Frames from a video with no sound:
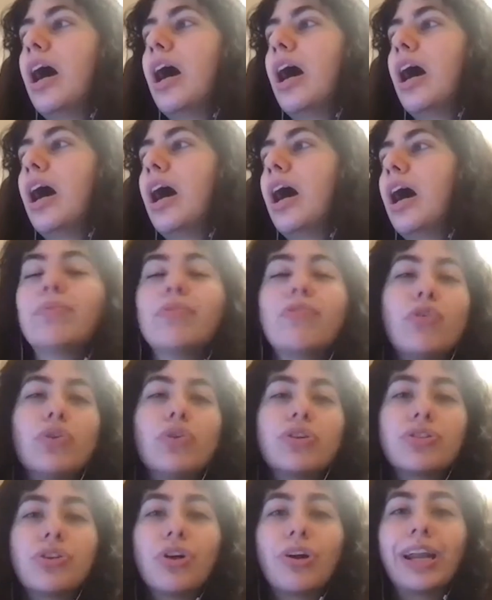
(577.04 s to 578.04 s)
right
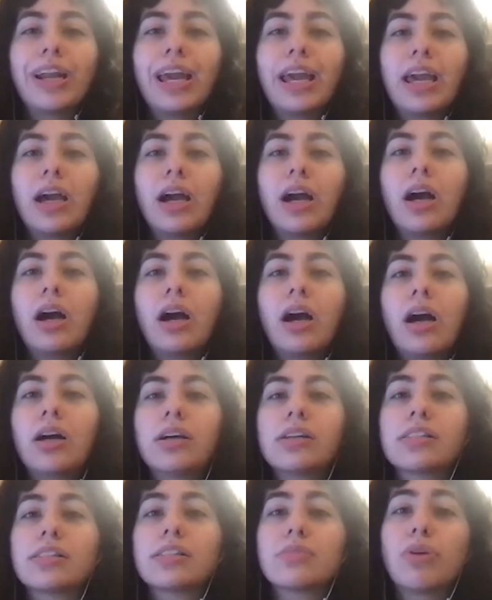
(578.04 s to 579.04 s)
before starting,
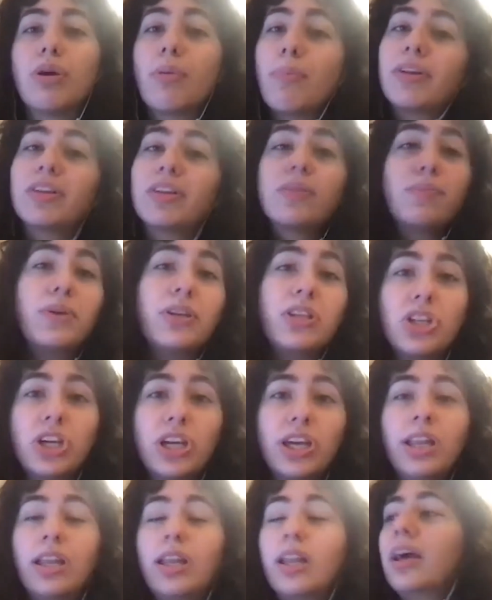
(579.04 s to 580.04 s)
because we're about to pitch
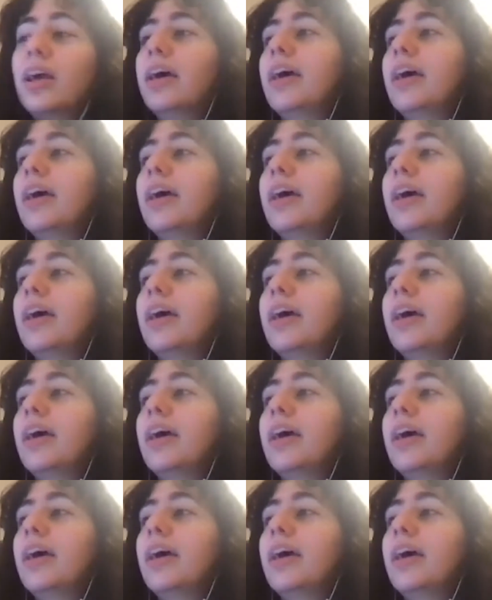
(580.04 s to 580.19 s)
it